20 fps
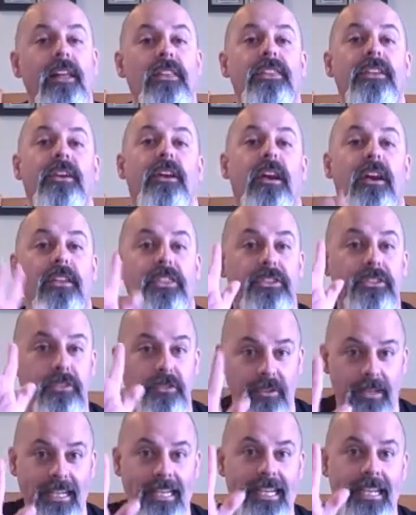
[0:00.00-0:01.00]
There are
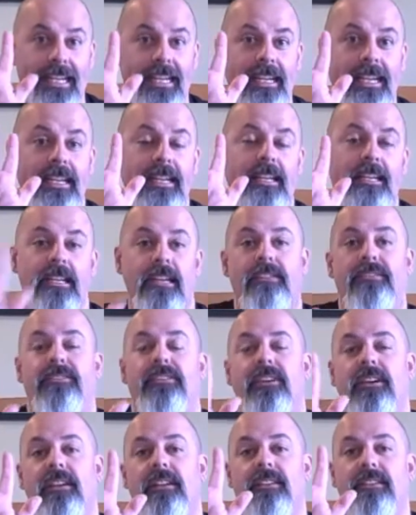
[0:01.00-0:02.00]
3
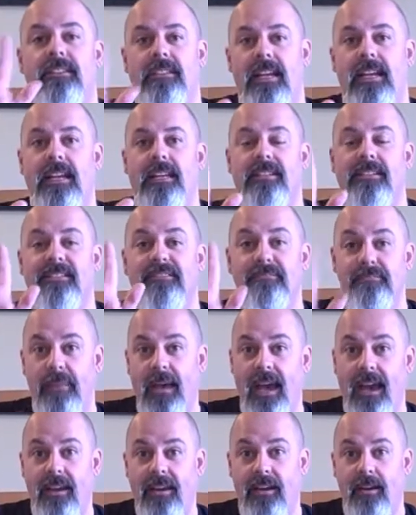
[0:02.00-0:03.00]
different states of
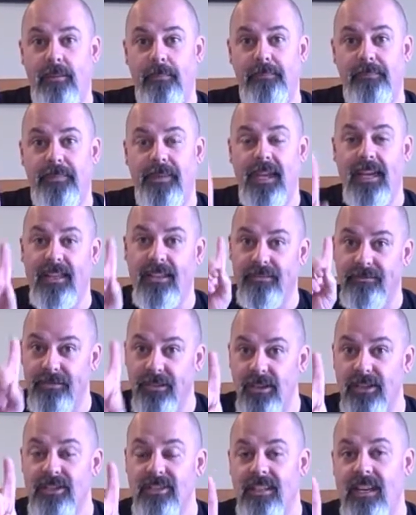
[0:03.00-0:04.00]
matter. Okay, the
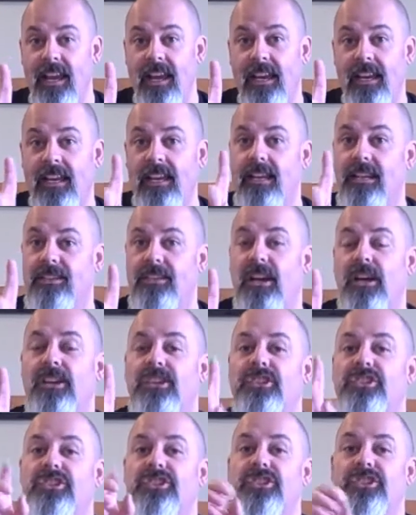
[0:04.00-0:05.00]
first state is a
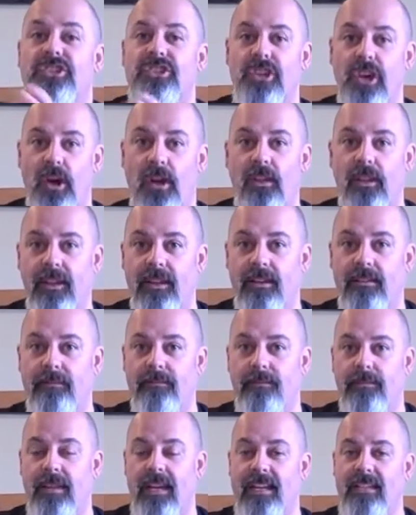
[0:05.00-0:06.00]
solid.
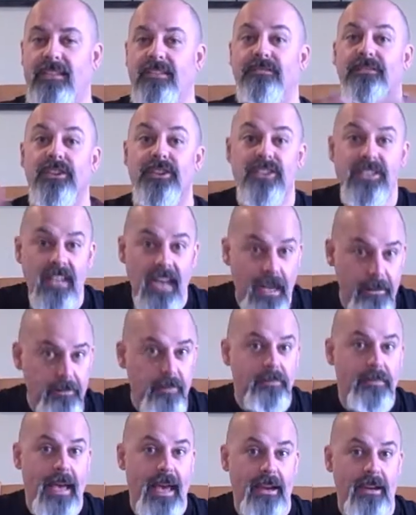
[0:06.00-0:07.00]
That's the first type
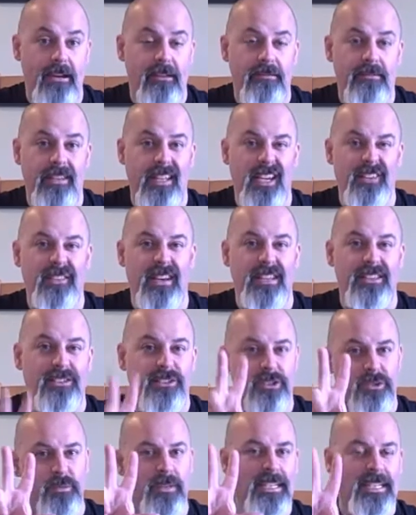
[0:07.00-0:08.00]
of matter. Think of it as
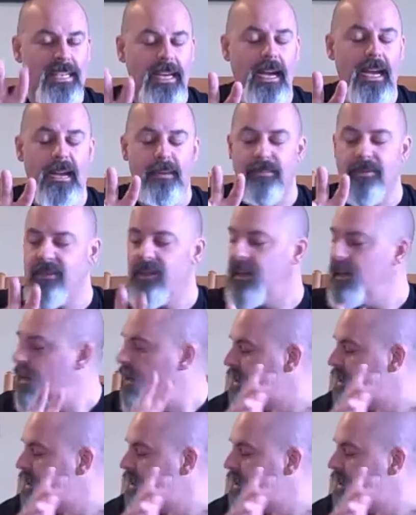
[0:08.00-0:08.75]
3 types.